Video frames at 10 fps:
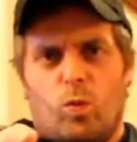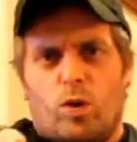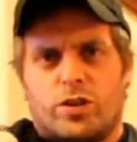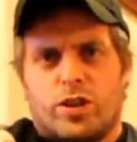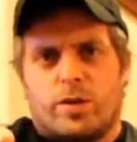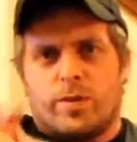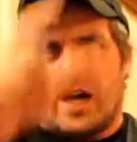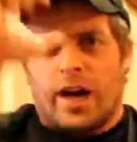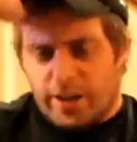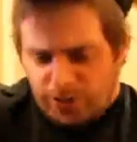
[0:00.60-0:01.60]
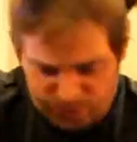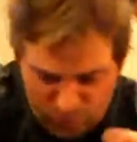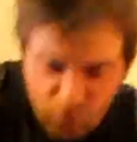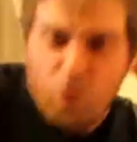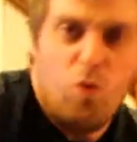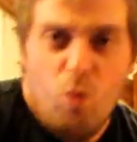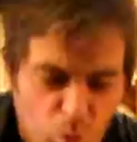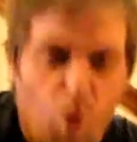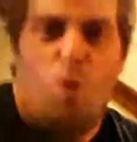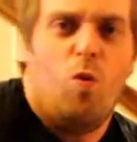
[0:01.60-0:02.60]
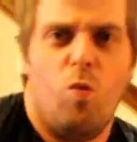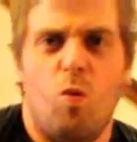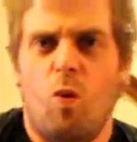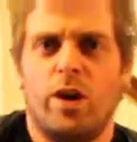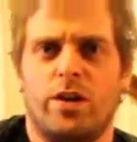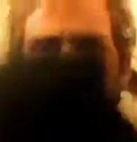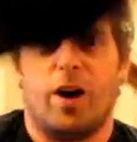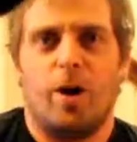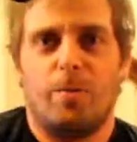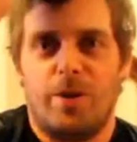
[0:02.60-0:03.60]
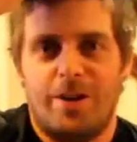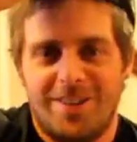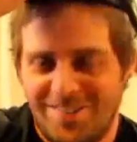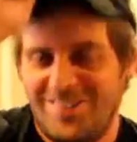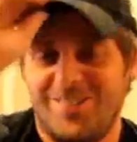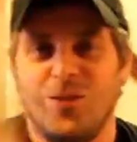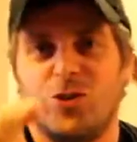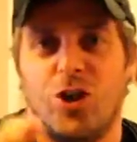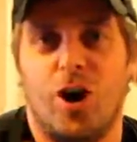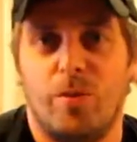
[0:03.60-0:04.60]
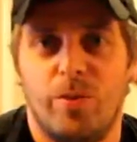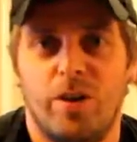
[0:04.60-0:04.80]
What's up, guys? What is up? What's up?